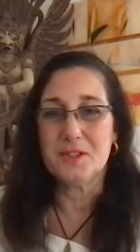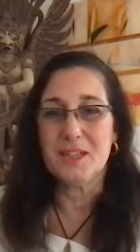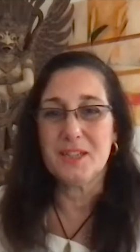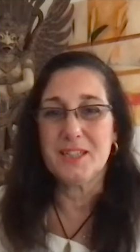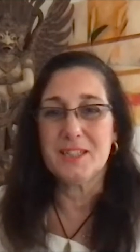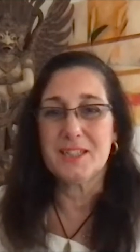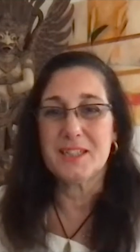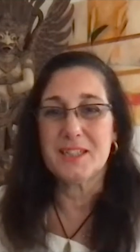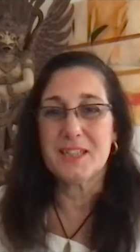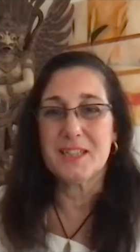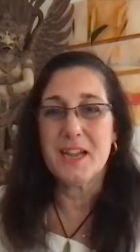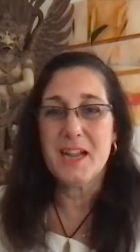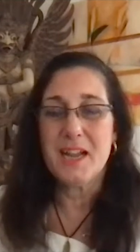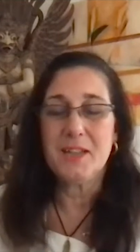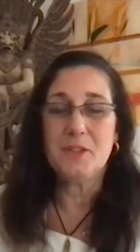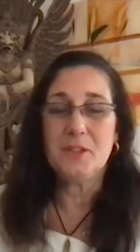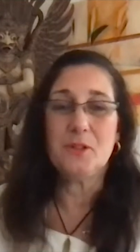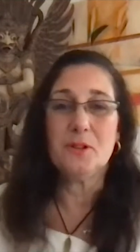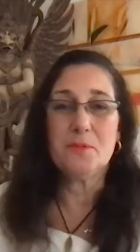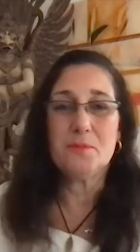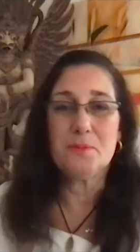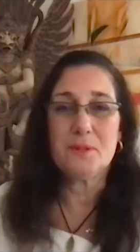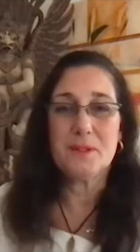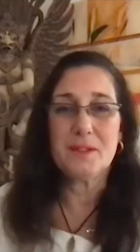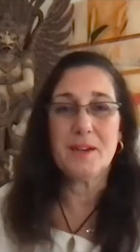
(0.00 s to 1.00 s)
And
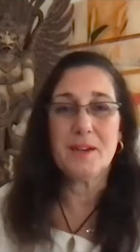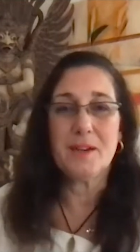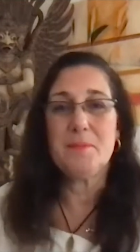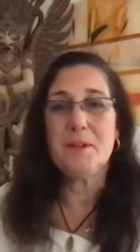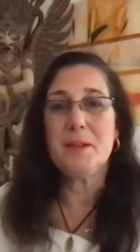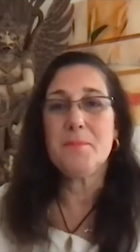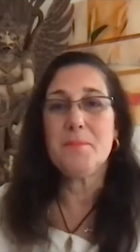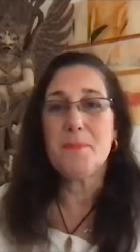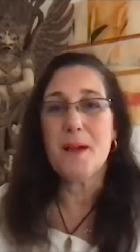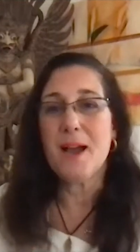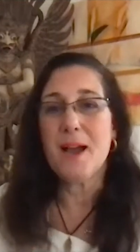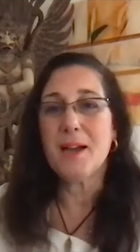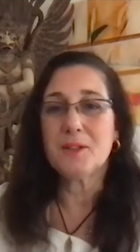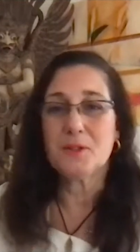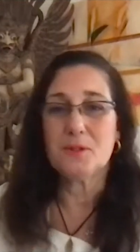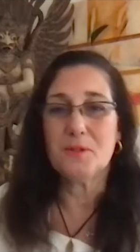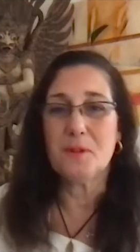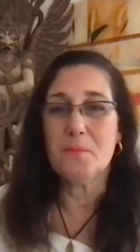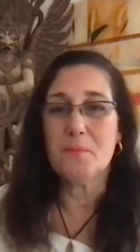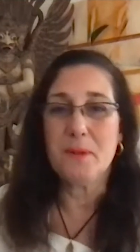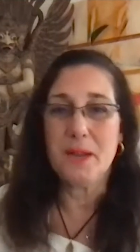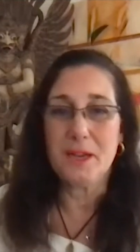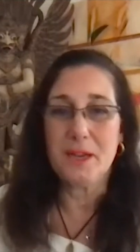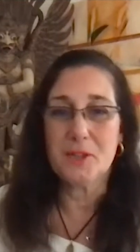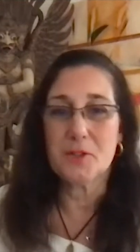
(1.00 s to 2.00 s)
you're coming back to
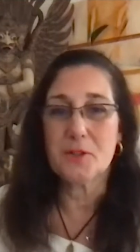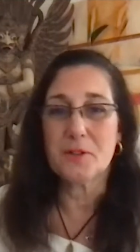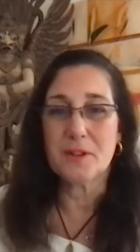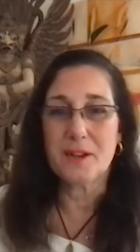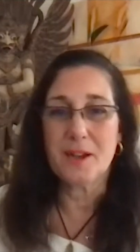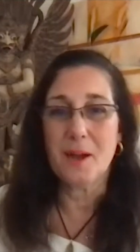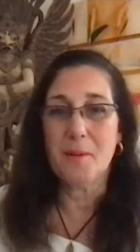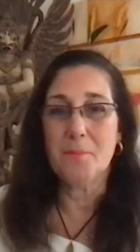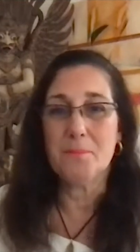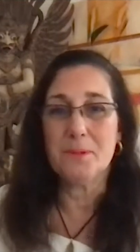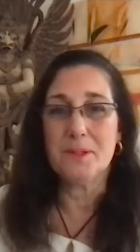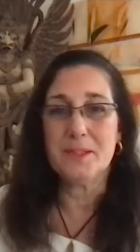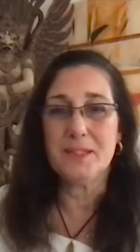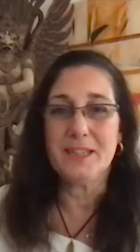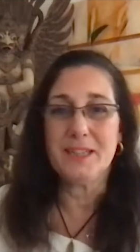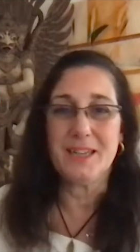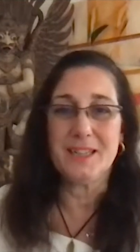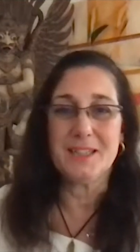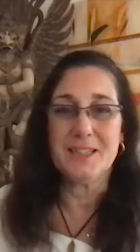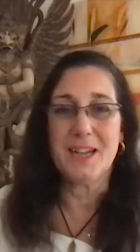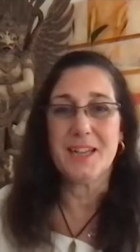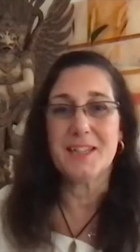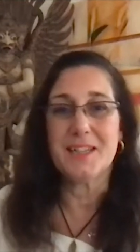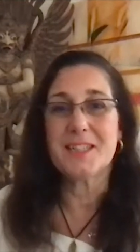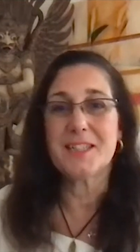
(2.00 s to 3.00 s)
a major company,
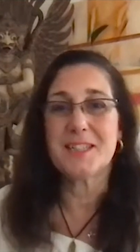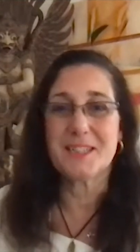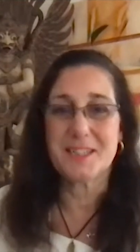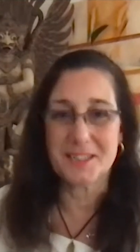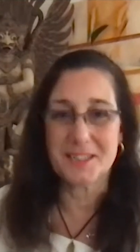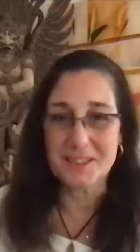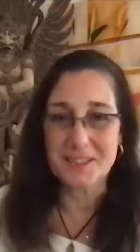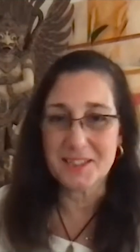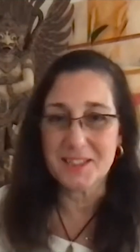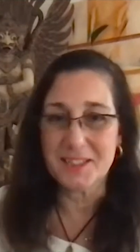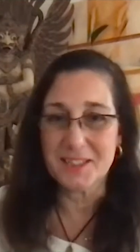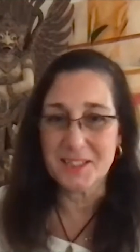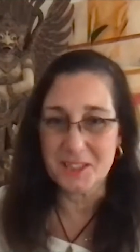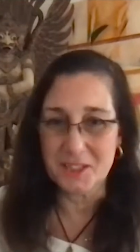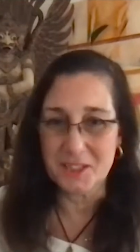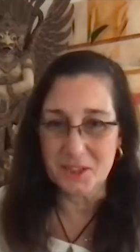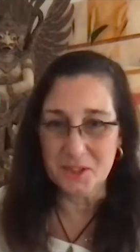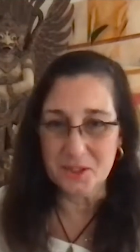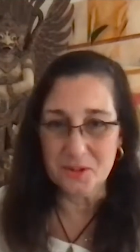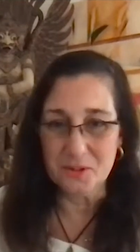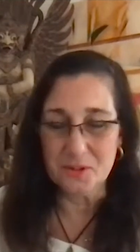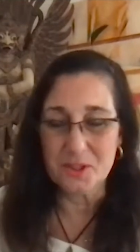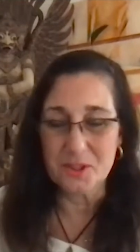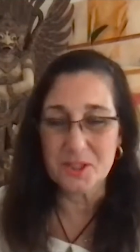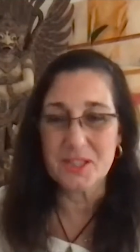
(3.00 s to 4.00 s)
and that's still in
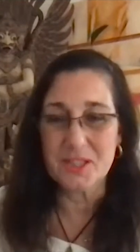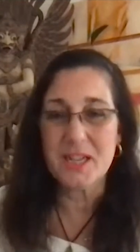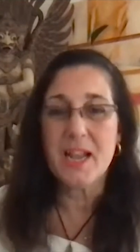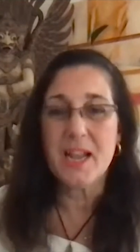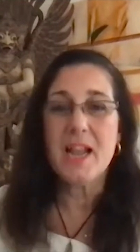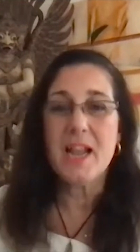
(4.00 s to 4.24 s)
use.